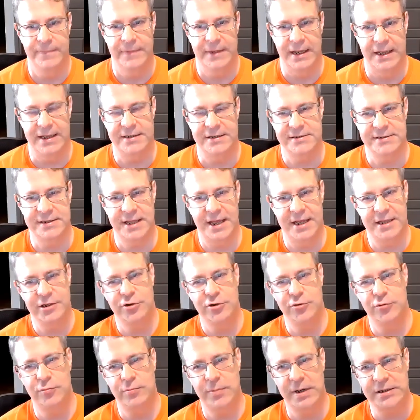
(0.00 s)
is that
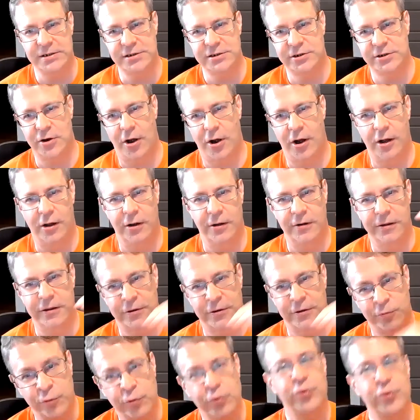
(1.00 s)
you must call
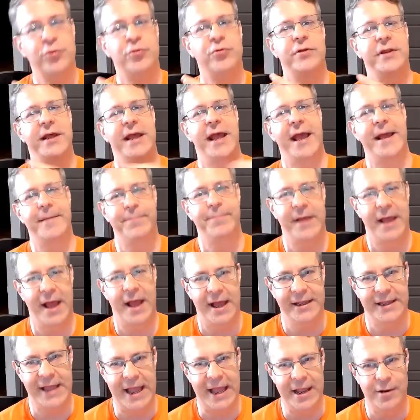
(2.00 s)
through the
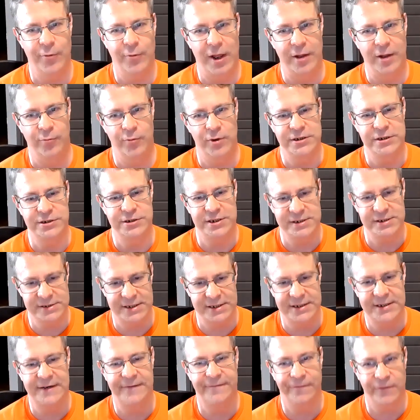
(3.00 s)
API gateway, which is a
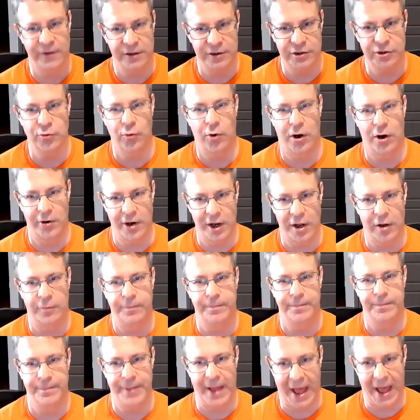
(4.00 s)
different
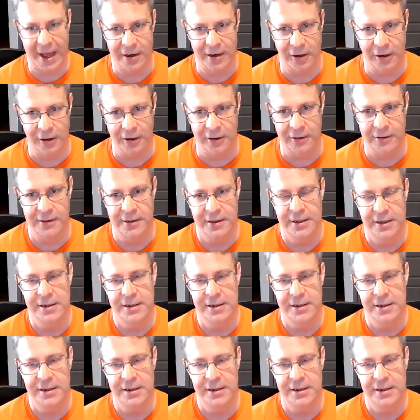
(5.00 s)
URL pattern.